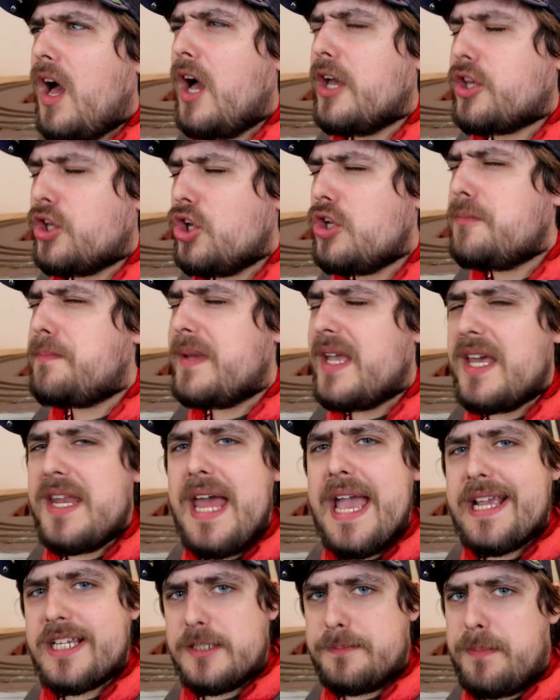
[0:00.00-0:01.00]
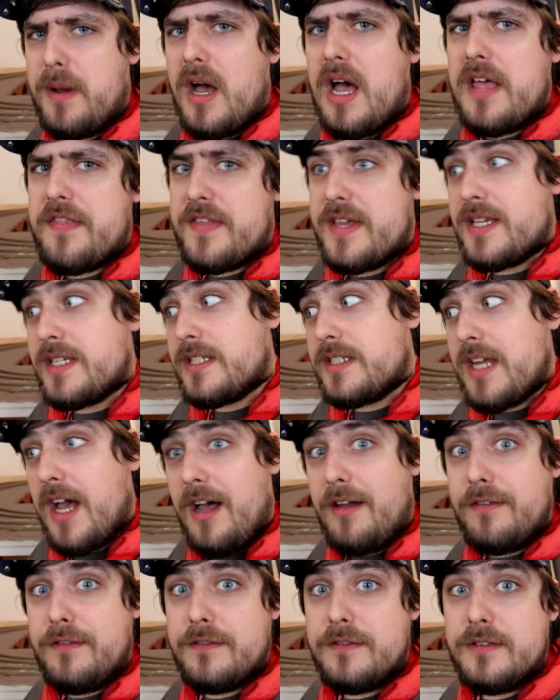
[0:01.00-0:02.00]
I could be an expert at this
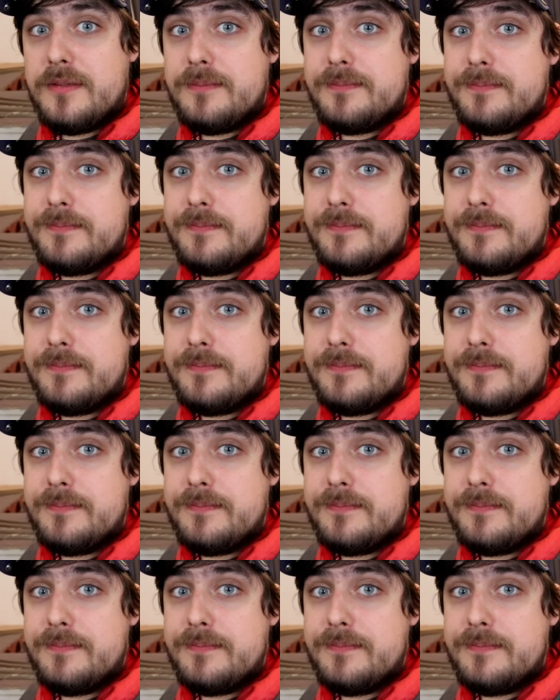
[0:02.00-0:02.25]
stuff.